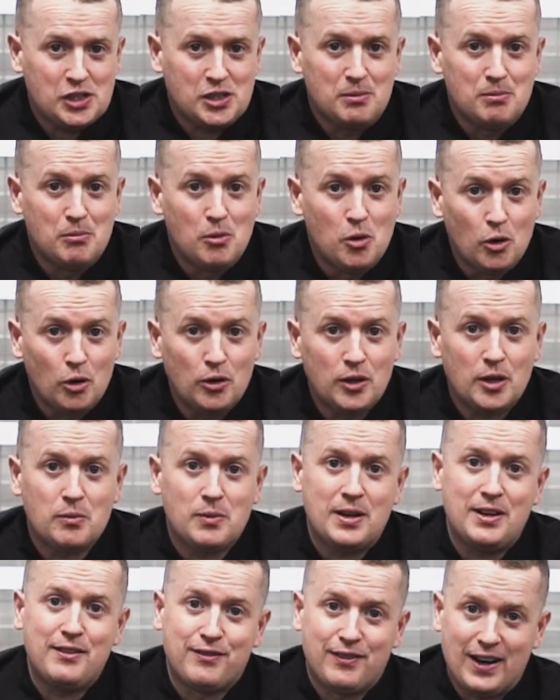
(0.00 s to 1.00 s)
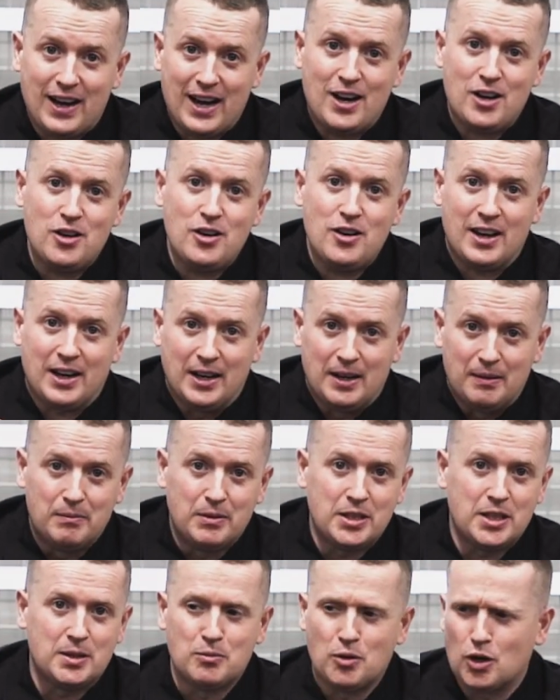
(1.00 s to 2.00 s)
the more that we value
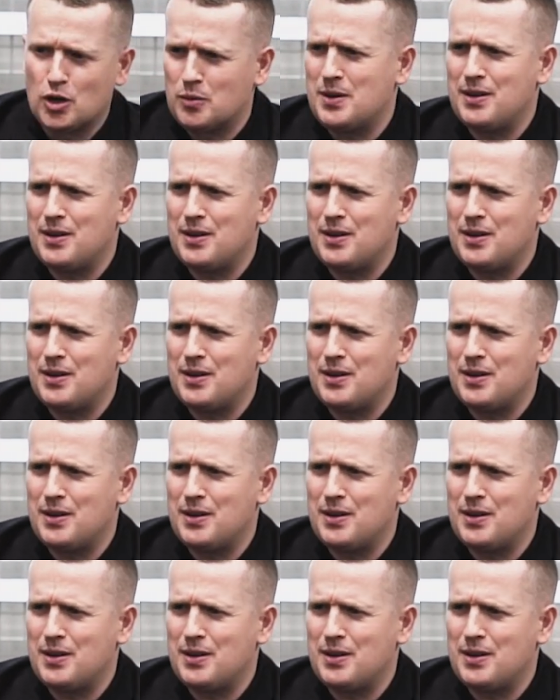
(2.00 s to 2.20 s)
him and the more